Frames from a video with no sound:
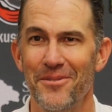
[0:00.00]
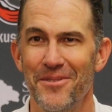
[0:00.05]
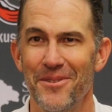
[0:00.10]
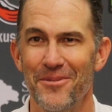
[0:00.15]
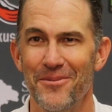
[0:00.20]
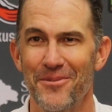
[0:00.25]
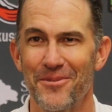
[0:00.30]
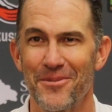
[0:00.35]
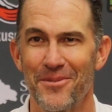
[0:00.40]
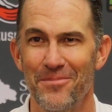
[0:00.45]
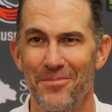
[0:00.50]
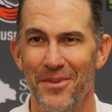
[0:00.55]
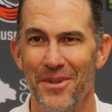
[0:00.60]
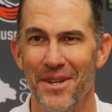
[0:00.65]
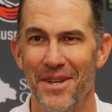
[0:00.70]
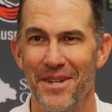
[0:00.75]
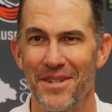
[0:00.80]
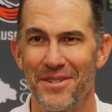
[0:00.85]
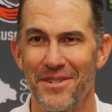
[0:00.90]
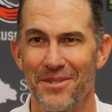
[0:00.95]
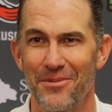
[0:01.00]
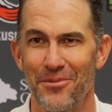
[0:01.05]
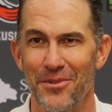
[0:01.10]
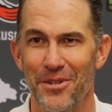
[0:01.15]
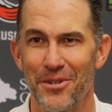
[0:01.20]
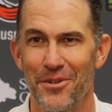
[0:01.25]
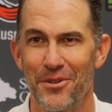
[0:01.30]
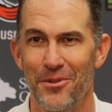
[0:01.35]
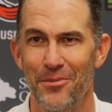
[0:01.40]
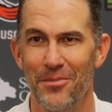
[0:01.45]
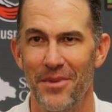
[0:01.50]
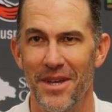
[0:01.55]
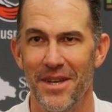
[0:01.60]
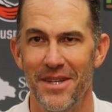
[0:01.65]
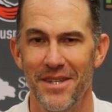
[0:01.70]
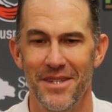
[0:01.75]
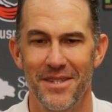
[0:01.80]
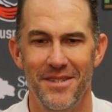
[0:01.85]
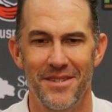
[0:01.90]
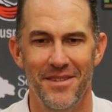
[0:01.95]
There were some plays that we could have
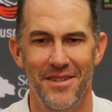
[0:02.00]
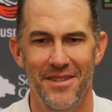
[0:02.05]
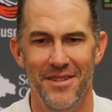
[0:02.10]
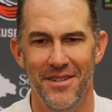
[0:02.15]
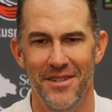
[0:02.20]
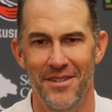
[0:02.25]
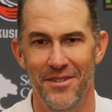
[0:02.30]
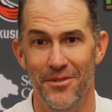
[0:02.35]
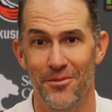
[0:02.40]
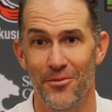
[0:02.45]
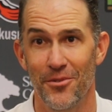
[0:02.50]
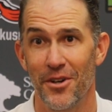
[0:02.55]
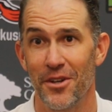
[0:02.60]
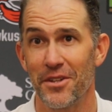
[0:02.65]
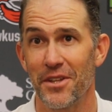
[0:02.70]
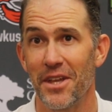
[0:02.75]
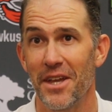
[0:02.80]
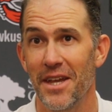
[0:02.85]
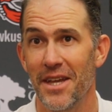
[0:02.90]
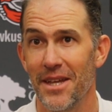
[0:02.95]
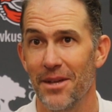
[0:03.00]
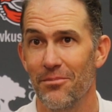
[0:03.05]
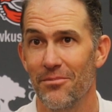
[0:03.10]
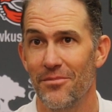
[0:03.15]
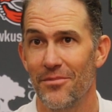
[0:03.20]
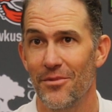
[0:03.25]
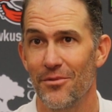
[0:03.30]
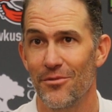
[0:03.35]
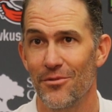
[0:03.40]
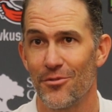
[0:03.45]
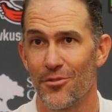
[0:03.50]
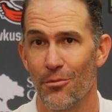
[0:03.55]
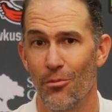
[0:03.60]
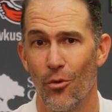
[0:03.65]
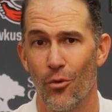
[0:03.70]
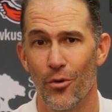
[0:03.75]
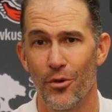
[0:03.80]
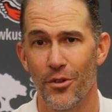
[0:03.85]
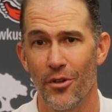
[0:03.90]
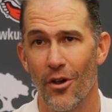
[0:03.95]
made in the run game, some
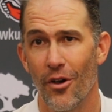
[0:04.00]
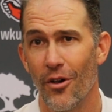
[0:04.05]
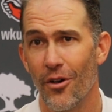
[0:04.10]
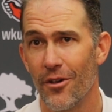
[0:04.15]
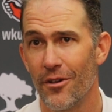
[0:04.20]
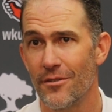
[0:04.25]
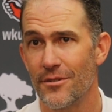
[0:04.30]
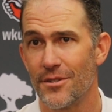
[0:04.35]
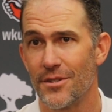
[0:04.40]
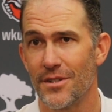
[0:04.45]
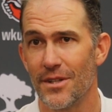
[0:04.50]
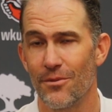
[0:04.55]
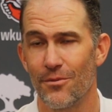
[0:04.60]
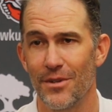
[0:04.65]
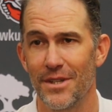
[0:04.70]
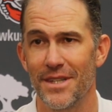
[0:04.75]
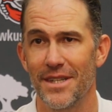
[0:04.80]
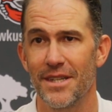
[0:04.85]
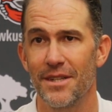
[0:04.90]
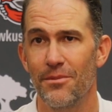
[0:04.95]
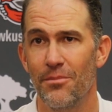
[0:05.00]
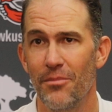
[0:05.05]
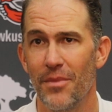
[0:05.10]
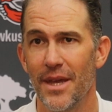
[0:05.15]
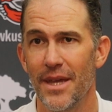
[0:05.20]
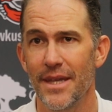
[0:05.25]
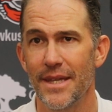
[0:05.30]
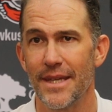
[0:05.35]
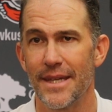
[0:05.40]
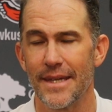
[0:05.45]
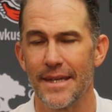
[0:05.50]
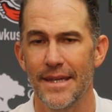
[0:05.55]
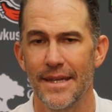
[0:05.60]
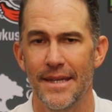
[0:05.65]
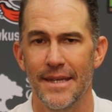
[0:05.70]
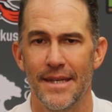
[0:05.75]
more yards that we didn't make.